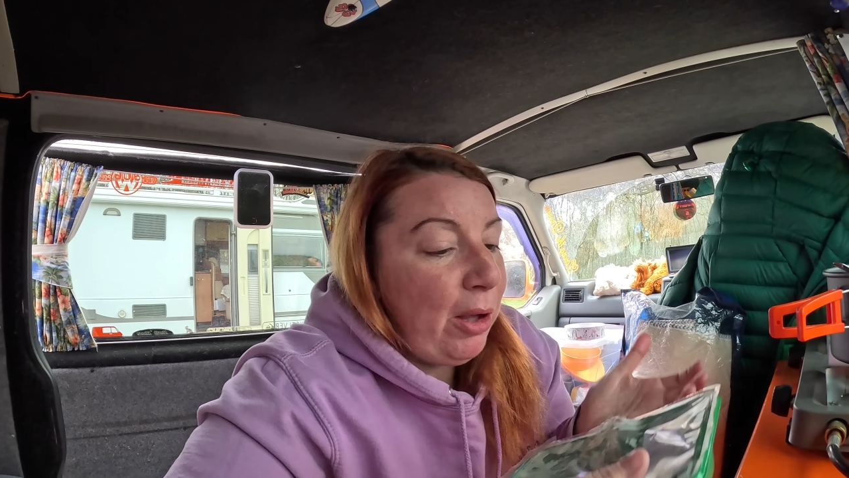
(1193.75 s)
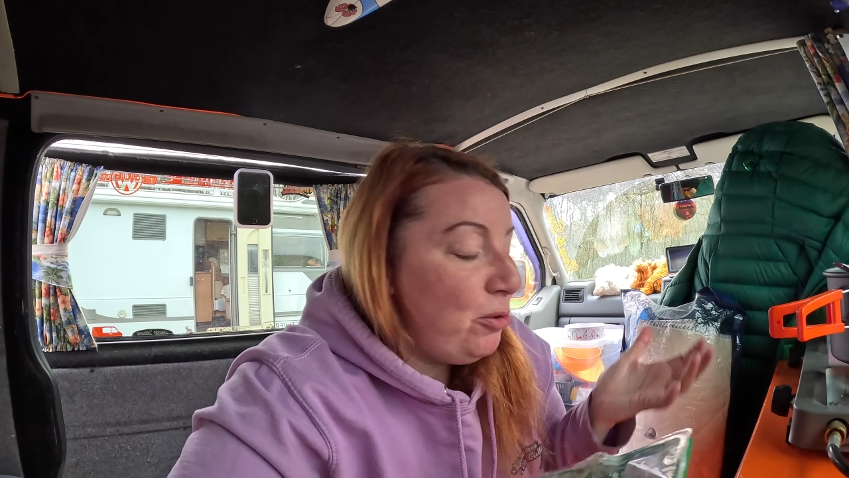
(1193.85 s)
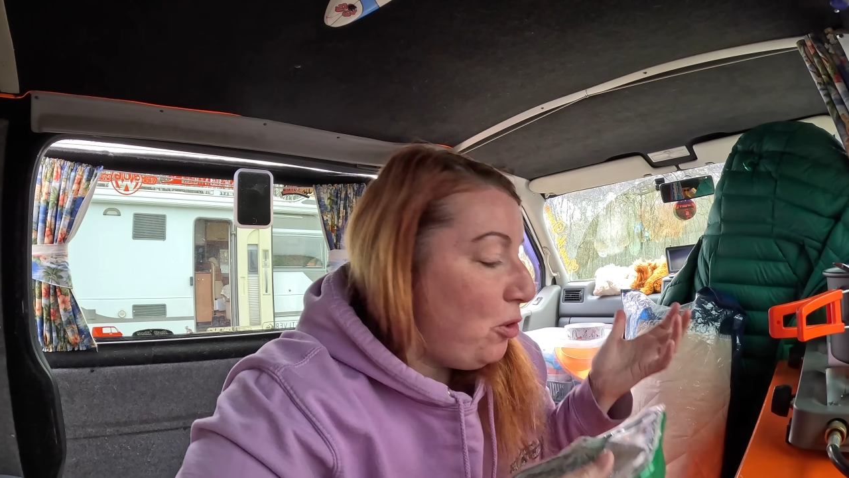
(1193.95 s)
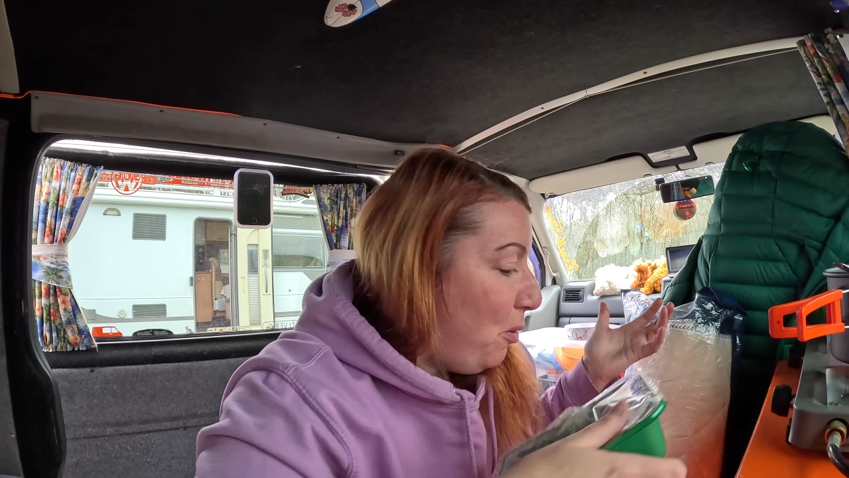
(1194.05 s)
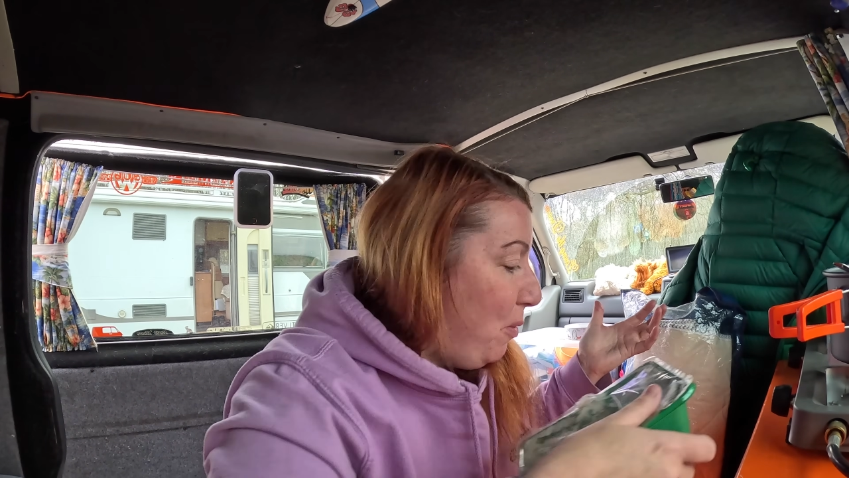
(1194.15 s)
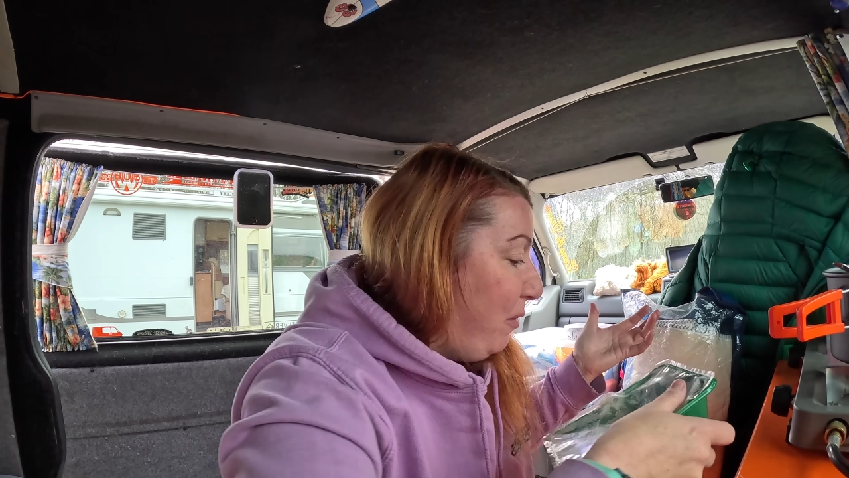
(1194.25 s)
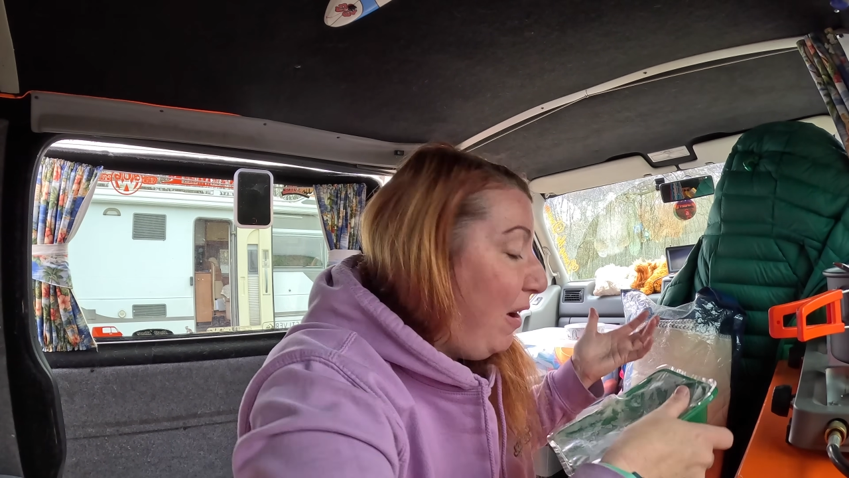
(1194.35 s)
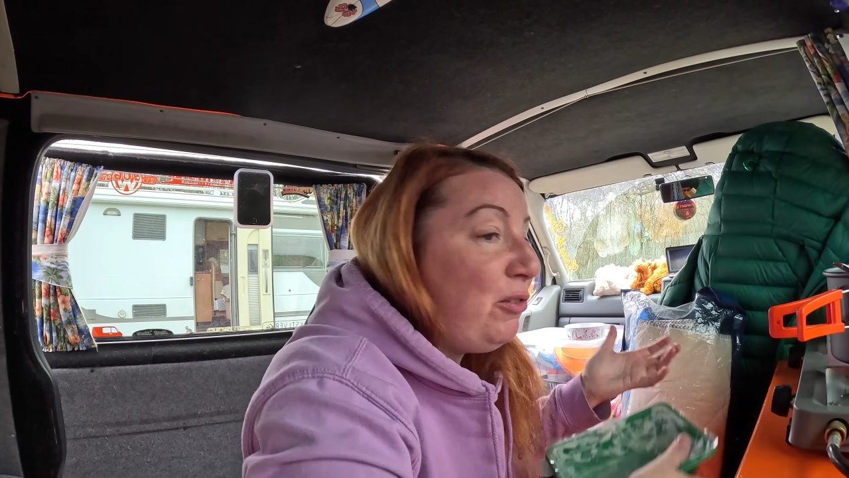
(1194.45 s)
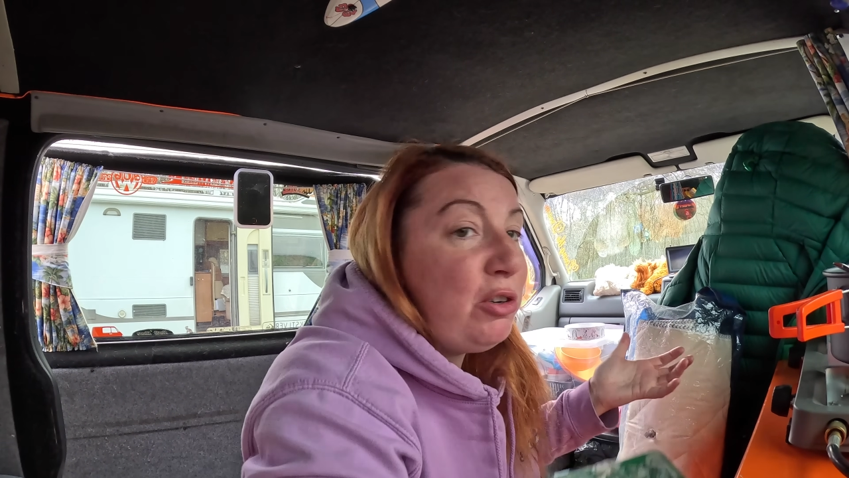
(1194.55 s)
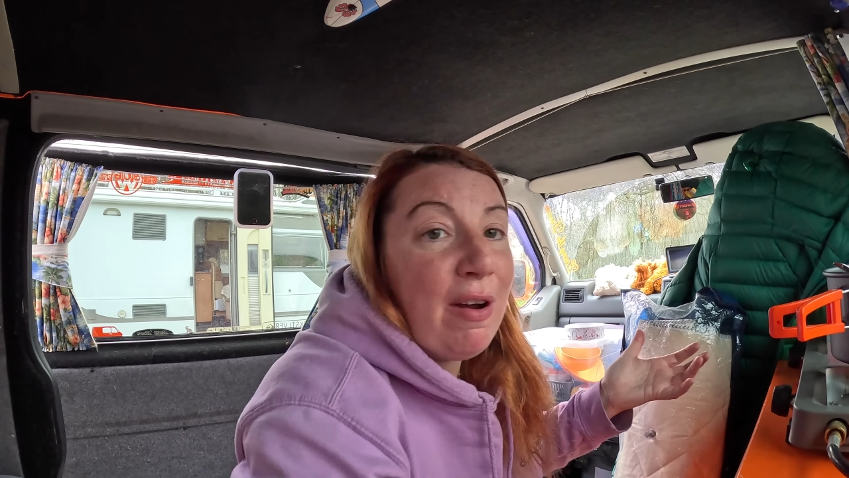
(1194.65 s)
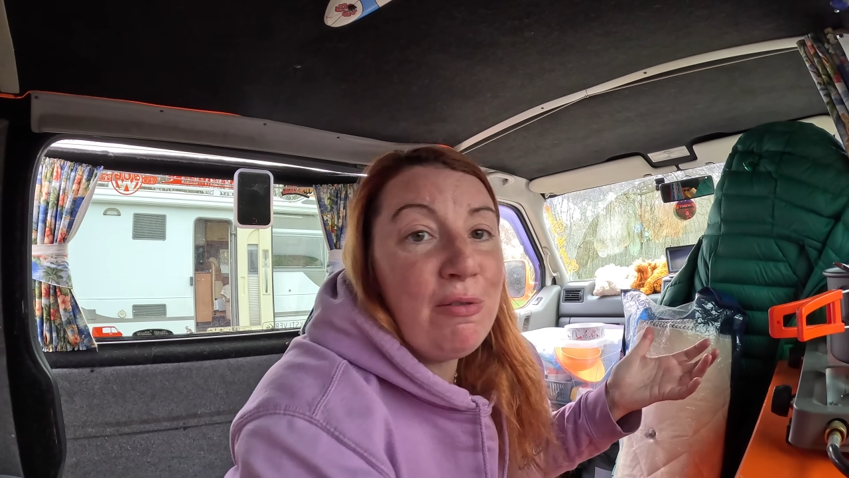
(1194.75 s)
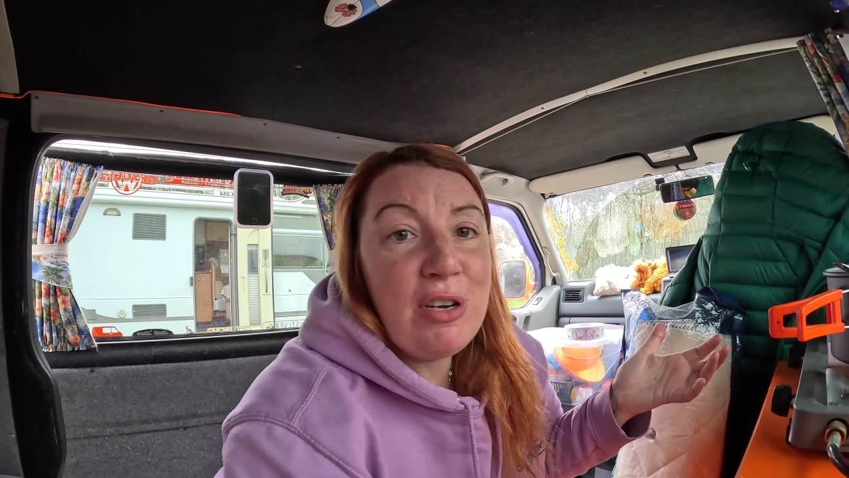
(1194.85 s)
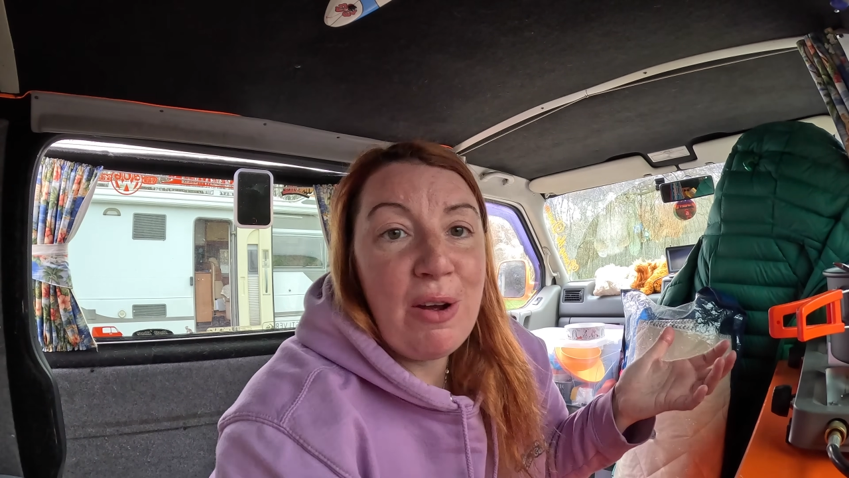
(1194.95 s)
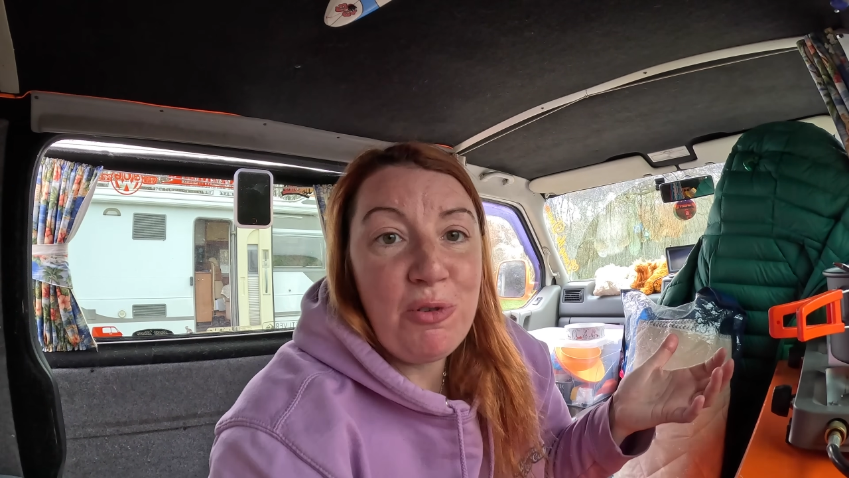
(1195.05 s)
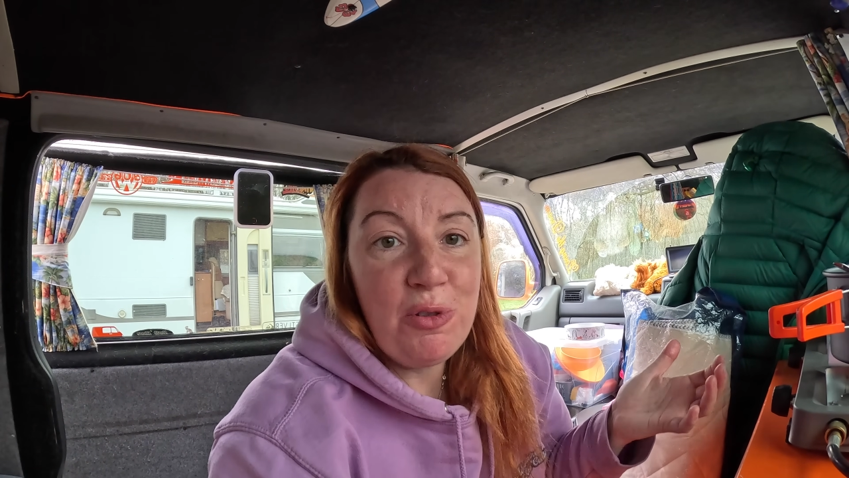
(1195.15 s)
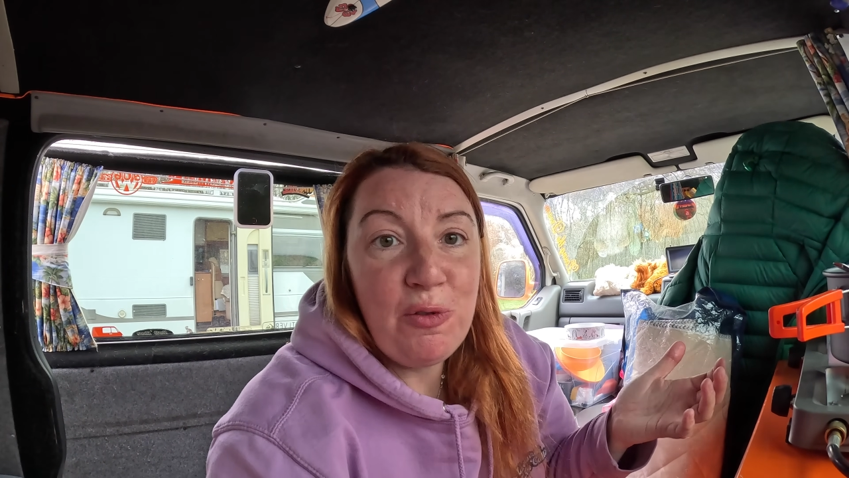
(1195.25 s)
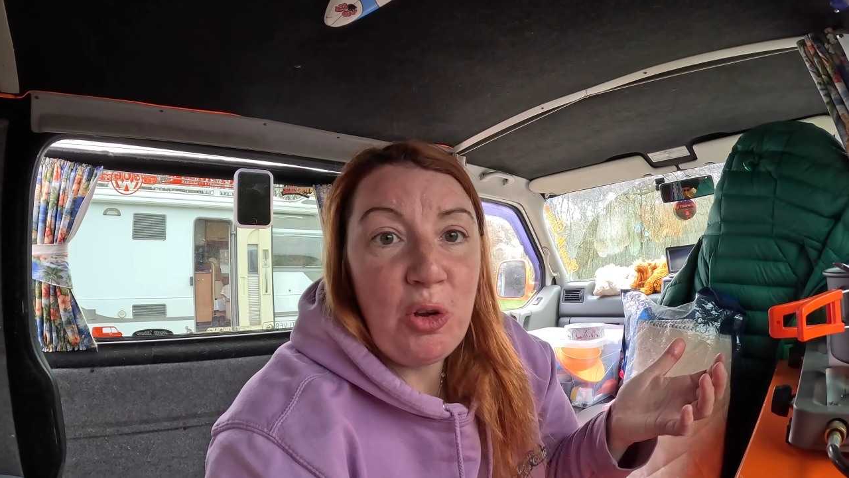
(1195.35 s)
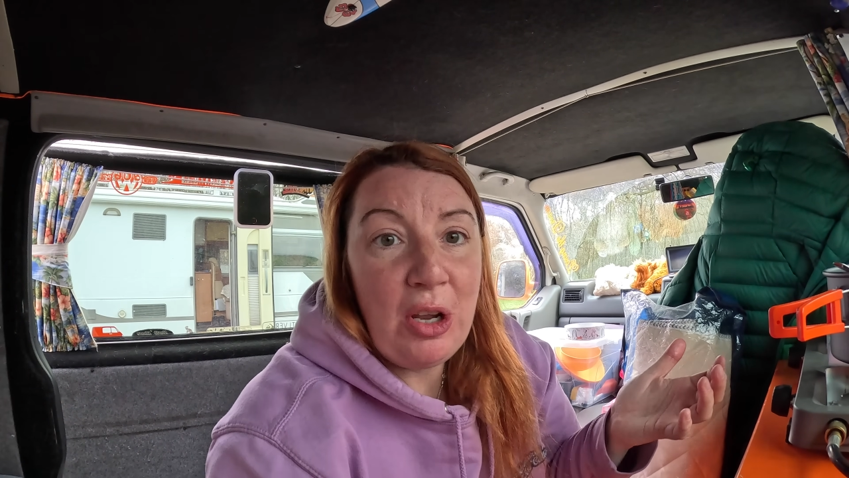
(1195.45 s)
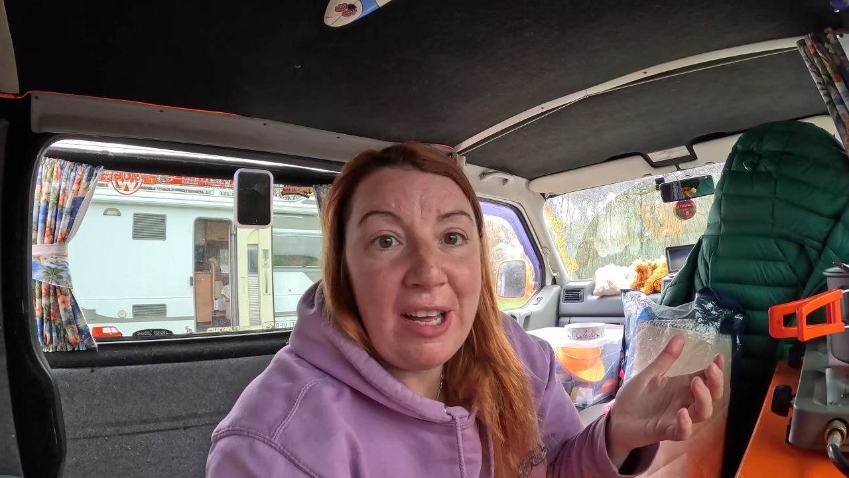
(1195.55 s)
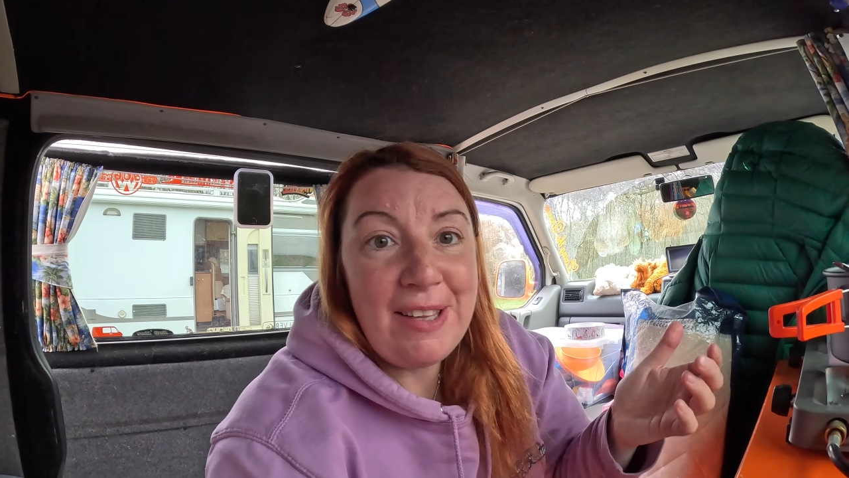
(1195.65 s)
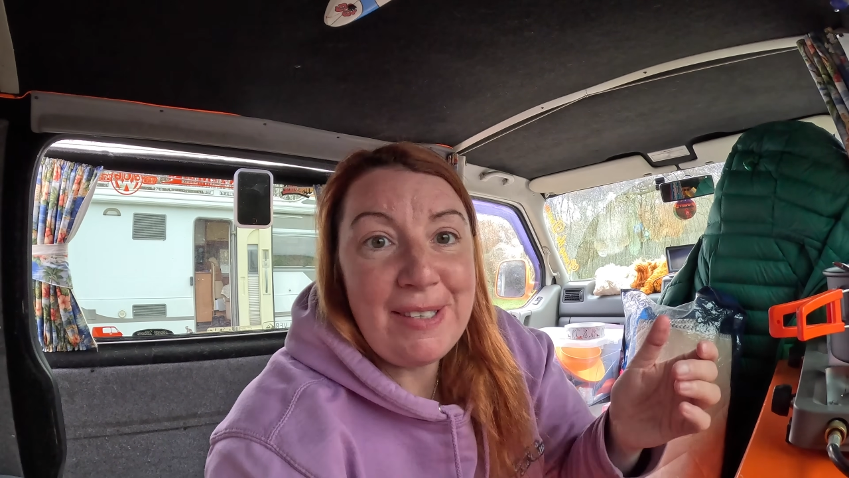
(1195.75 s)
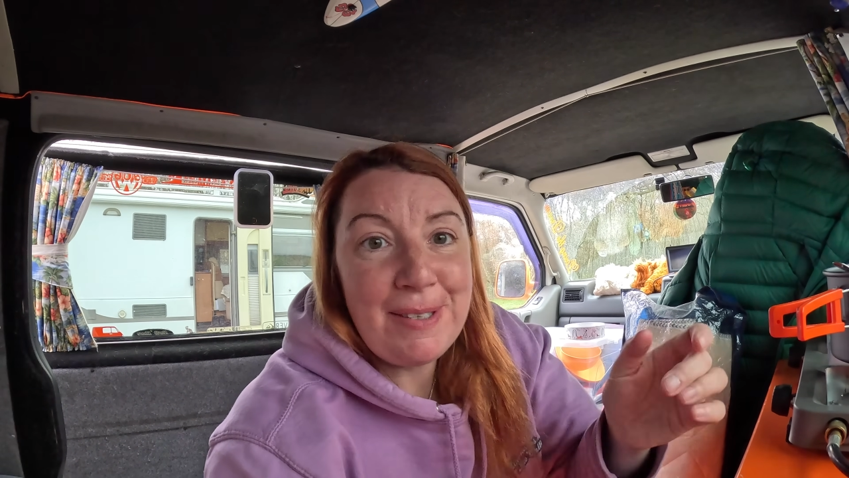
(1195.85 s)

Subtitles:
so I'll have to crouch down on the floor like this.